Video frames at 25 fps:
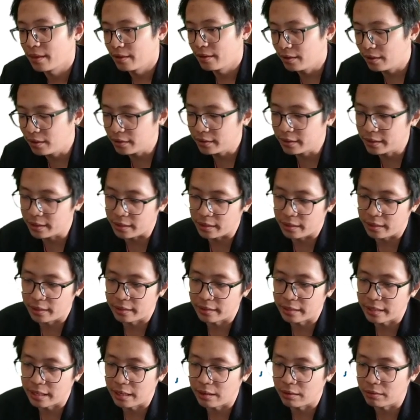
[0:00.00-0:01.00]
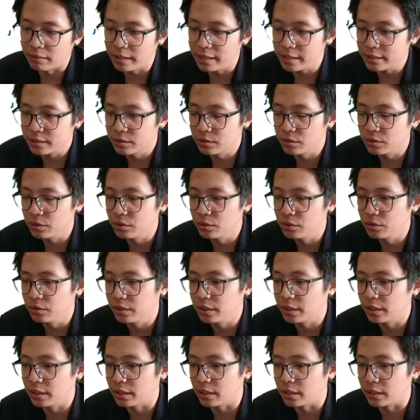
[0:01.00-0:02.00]
Okay, now let's do
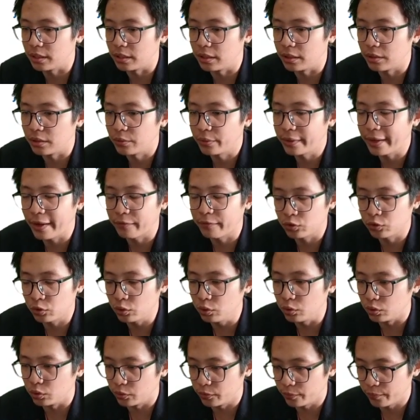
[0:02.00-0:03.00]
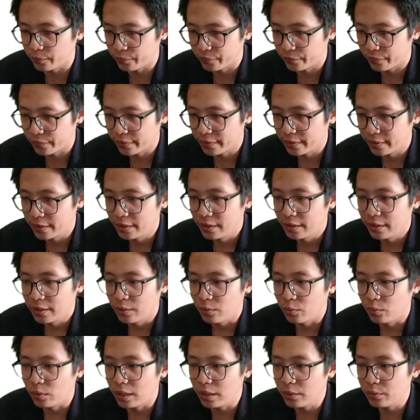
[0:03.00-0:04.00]
we have two.
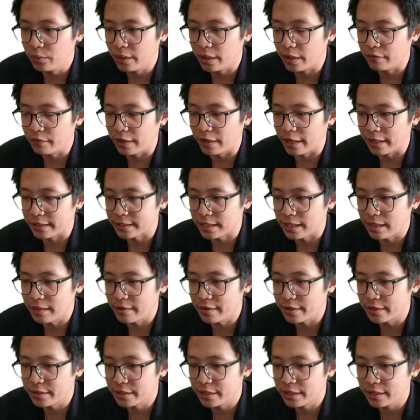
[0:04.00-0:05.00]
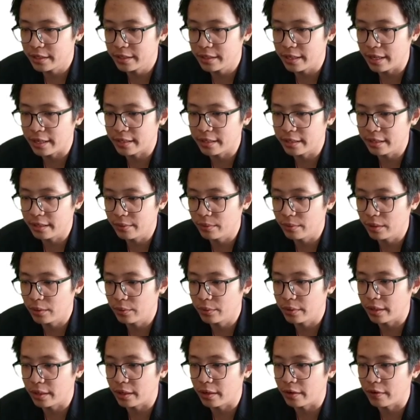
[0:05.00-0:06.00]
One, we have the acceleration, and the one
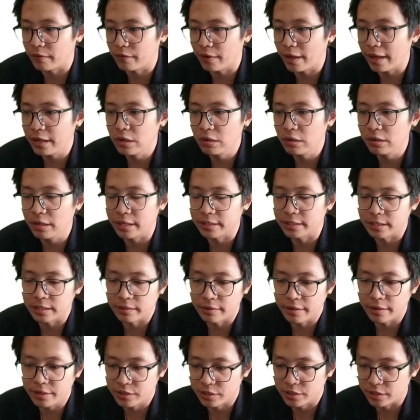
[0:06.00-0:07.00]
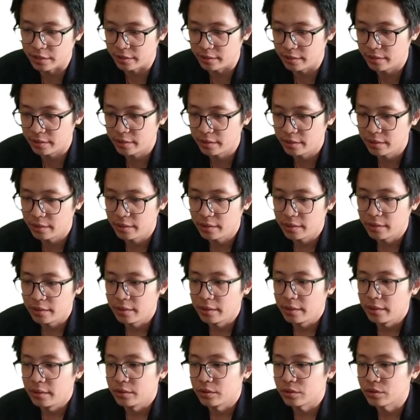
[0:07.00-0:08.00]
we have angular acceleration.
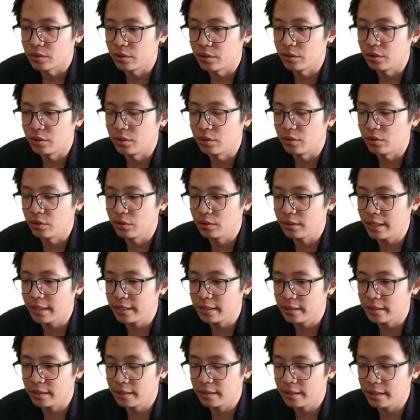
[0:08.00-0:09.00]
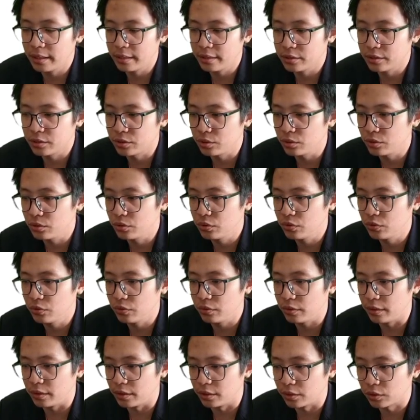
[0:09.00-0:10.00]
So let us
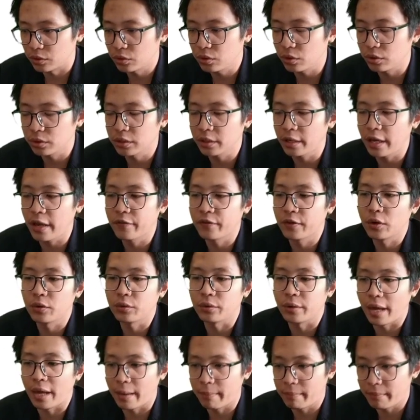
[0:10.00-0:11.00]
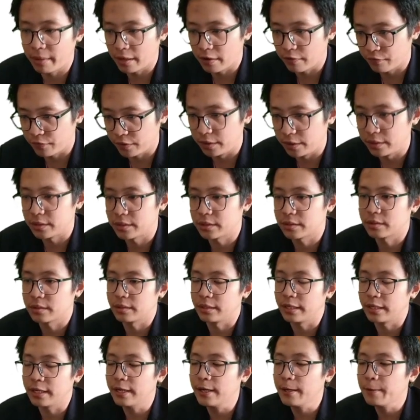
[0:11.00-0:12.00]
do the total F equal to ma
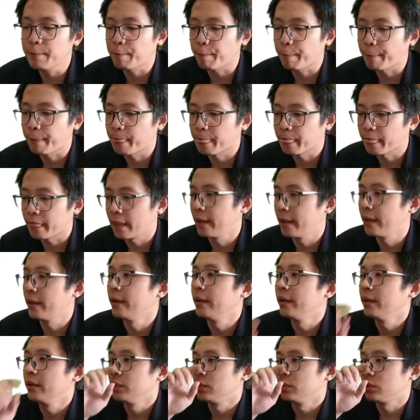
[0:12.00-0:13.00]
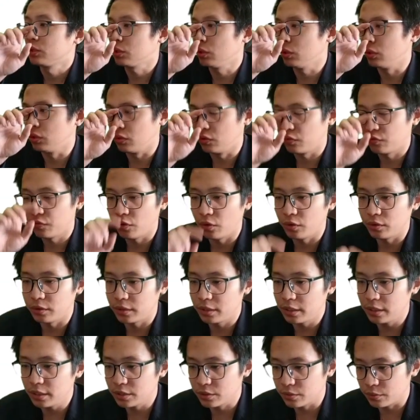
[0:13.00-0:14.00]
first. Yeah. So for
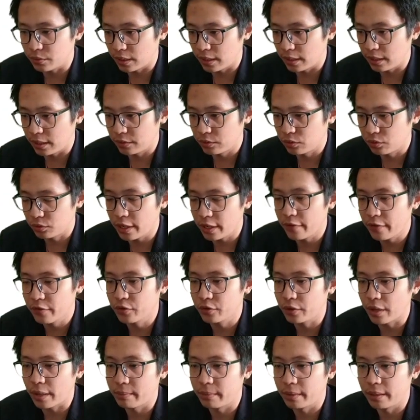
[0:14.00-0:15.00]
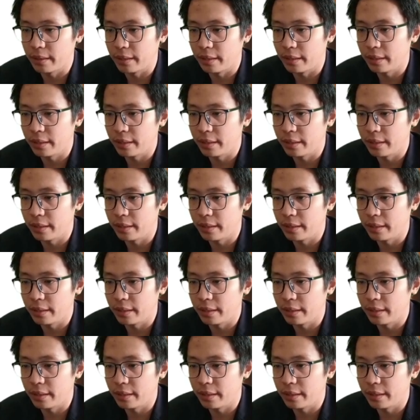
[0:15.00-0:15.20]
this one, total F equal to